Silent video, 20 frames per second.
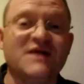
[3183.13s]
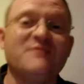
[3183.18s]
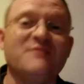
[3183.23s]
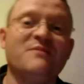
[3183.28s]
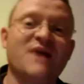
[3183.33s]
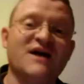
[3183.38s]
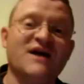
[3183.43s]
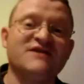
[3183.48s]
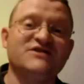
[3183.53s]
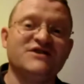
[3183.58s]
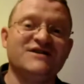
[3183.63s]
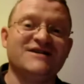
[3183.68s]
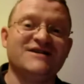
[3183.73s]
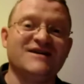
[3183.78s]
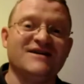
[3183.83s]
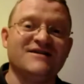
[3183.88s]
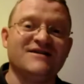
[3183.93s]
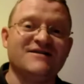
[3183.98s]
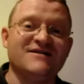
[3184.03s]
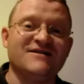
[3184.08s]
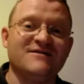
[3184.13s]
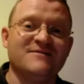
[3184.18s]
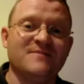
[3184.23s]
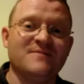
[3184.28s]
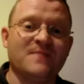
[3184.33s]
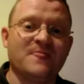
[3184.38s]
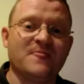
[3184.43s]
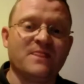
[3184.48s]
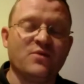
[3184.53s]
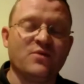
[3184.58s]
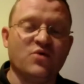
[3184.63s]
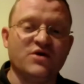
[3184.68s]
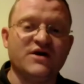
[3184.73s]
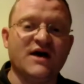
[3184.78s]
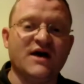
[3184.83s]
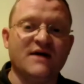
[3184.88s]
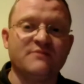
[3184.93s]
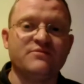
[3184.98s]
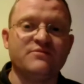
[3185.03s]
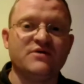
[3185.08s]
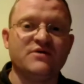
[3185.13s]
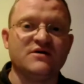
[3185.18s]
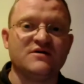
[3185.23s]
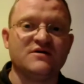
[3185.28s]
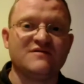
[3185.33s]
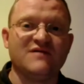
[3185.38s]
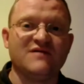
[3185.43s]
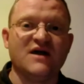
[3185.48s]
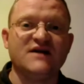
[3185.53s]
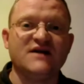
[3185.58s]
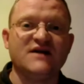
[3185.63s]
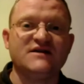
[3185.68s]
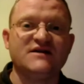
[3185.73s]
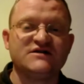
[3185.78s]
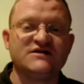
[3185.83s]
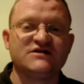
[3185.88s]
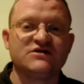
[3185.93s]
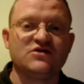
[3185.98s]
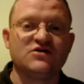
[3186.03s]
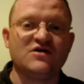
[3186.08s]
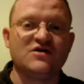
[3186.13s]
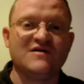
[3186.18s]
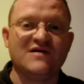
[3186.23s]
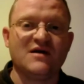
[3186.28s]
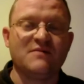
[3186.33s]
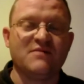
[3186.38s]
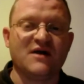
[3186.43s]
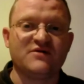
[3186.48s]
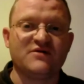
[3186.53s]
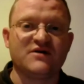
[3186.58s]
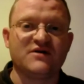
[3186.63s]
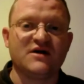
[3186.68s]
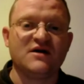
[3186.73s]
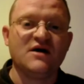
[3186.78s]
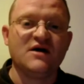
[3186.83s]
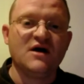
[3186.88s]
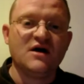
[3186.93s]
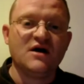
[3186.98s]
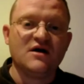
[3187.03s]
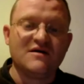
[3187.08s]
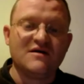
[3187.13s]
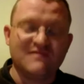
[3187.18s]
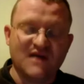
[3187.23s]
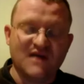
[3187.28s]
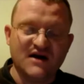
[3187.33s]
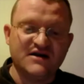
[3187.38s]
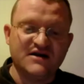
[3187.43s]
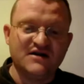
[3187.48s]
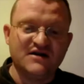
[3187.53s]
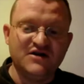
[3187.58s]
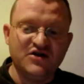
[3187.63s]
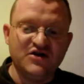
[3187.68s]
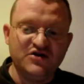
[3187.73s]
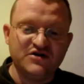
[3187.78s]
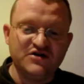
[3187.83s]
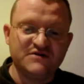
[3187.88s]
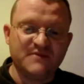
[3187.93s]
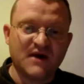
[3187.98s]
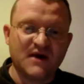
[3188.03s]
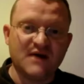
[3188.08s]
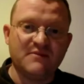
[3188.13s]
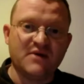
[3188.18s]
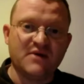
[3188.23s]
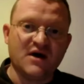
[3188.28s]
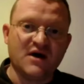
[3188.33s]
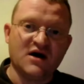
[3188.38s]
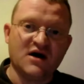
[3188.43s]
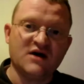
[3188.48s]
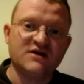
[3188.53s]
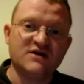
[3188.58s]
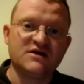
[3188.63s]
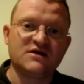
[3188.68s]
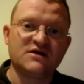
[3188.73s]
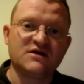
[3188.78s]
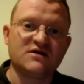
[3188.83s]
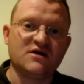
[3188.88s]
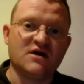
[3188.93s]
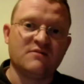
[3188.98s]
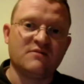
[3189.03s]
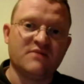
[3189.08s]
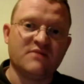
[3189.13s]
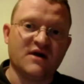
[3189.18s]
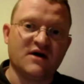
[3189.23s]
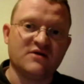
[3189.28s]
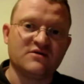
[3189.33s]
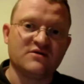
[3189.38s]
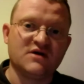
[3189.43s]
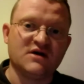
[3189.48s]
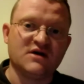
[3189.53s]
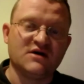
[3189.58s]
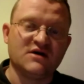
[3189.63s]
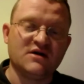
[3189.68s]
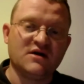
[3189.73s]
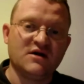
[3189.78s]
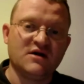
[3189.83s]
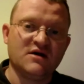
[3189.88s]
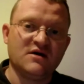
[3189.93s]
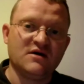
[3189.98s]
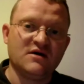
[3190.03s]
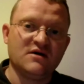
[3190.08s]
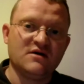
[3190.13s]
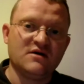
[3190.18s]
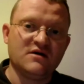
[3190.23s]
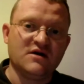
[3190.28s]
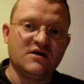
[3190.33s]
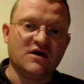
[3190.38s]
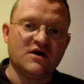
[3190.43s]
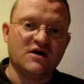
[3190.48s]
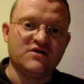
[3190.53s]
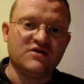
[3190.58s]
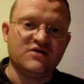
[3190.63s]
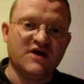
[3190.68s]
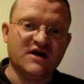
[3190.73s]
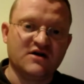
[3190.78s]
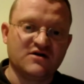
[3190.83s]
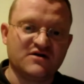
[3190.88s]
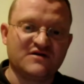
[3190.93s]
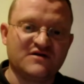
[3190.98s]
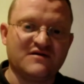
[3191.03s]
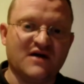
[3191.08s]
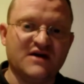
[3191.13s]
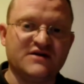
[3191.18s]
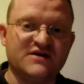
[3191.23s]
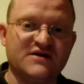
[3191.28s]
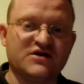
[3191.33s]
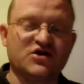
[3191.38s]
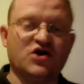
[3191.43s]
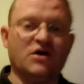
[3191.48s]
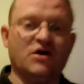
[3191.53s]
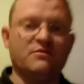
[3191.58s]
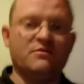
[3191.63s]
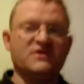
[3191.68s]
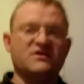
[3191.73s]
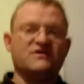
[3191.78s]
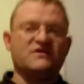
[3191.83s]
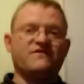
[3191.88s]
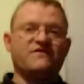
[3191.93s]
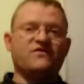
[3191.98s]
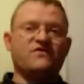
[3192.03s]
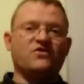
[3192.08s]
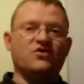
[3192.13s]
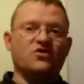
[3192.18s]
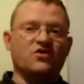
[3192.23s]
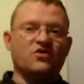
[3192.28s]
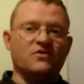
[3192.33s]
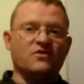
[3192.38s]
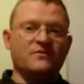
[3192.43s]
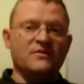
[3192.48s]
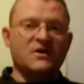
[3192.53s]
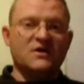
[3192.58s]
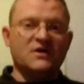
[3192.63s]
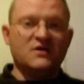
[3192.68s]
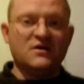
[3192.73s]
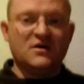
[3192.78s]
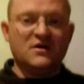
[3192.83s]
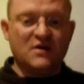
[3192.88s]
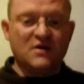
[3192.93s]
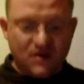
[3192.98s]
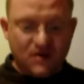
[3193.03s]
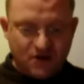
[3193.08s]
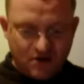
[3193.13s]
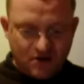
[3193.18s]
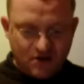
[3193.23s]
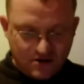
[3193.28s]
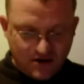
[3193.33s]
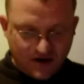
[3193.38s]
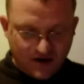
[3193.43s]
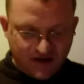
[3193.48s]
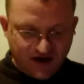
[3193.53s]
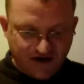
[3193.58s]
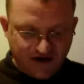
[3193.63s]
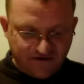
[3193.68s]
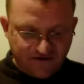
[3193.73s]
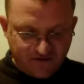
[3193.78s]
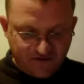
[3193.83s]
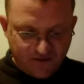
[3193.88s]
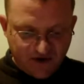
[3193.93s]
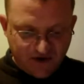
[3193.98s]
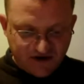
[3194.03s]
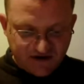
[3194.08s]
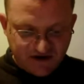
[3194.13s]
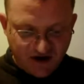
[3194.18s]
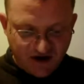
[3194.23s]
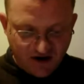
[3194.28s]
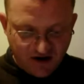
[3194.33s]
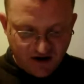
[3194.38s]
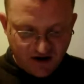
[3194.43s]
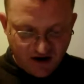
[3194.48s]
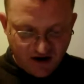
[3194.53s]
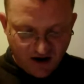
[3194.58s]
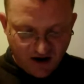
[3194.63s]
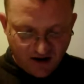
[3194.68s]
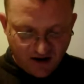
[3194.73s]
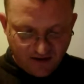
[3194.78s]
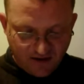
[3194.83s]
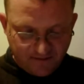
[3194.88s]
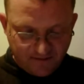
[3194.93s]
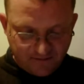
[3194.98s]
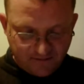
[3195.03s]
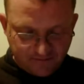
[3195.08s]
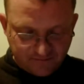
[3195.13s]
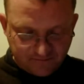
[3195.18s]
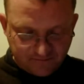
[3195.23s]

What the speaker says: but imagine it. What happened? Write a story about it. Write a newspaper article about it. You know, they could try to copy the form that they've been studying.